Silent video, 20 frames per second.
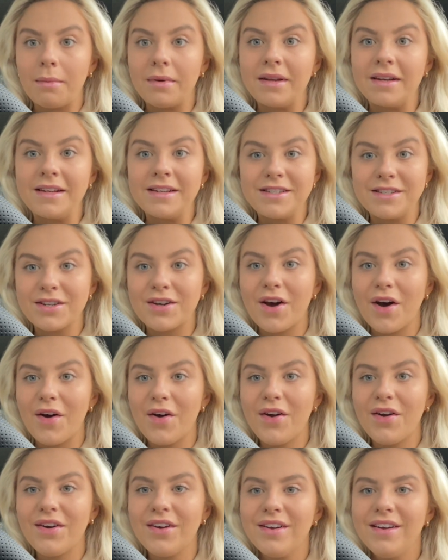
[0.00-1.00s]
I need to
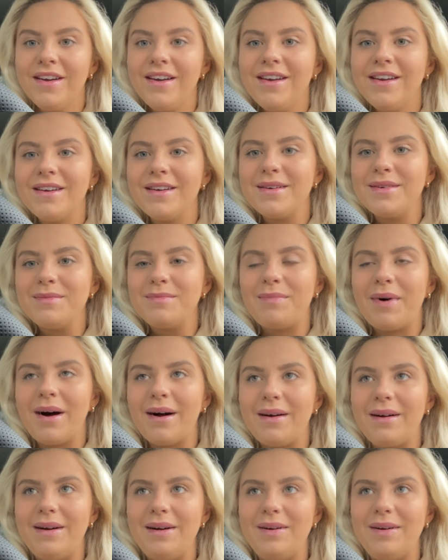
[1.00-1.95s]
go. But